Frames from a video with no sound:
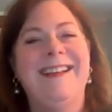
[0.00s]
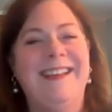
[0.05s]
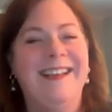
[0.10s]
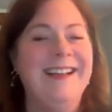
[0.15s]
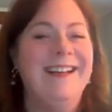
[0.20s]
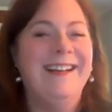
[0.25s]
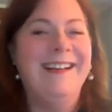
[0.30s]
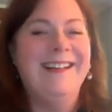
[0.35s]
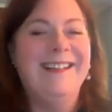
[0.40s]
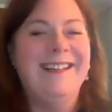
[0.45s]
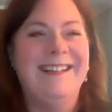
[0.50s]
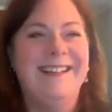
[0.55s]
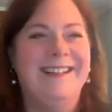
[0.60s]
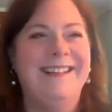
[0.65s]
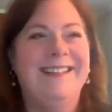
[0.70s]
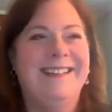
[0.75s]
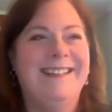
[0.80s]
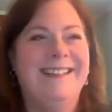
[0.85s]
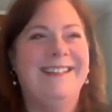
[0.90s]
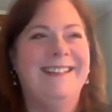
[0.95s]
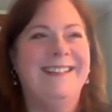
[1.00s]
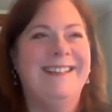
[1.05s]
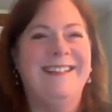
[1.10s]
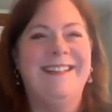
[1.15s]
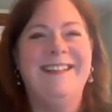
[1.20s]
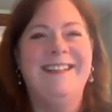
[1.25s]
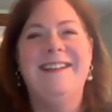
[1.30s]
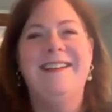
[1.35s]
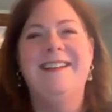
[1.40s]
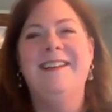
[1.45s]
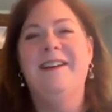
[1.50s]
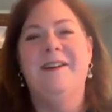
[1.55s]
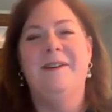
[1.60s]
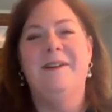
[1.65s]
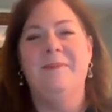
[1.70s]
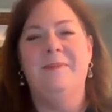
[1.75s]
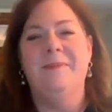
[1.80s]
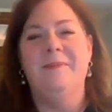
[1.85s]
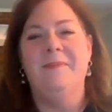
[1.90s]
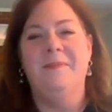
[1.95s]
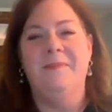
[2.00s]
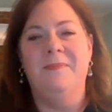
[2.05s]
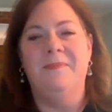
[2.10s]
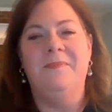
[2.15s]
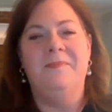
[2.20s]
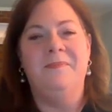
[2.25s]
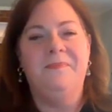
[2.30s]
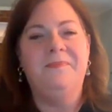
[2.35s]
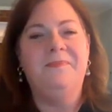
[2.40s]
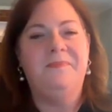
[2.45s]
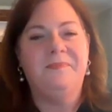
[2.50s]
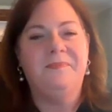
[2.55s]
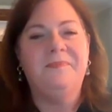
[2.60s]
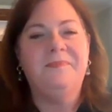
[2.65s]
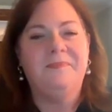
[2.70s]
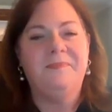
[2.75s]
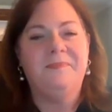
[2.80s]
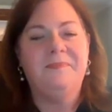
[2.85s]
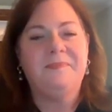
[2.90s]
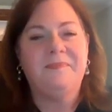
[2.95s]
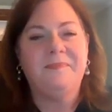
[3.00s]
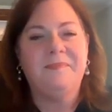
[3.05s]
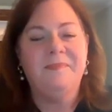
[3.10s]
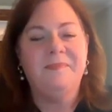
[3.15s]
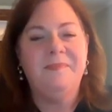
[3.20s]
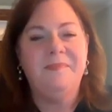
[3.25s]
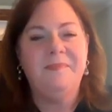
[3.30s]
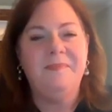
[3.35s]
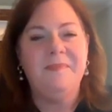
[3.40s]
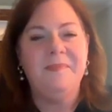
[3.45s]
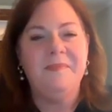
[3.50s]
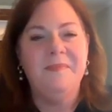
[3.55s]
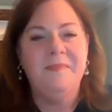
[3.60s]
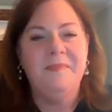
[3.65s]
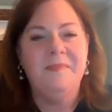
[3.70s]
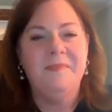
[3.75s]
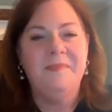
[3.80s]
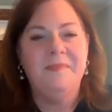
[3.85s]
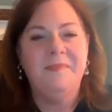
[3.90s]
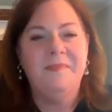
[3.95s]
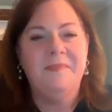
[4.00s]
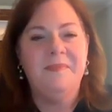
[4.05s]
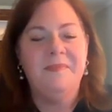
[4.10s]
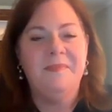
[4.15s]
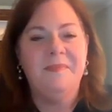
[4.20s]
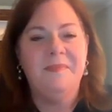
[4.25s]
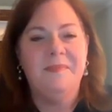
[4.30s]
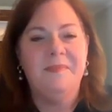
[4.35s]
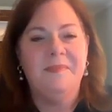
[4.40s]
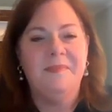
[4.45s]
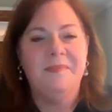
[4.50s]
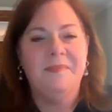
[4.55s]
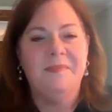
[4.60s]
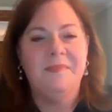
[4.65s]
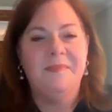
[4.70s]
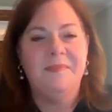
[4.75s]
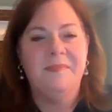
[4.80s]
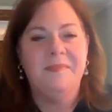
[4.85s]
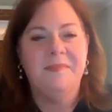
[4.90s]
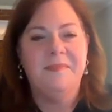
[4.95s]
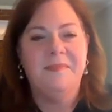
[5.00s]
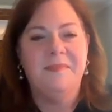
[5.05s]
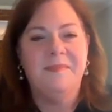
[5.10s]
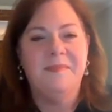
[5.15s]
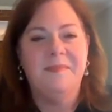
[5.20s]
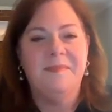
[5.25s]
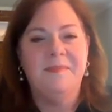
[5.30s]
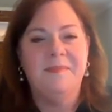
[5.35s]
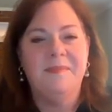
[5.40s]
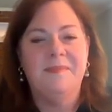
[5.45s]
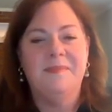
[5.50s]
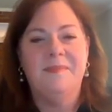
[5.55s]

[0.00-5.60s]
(not speaking)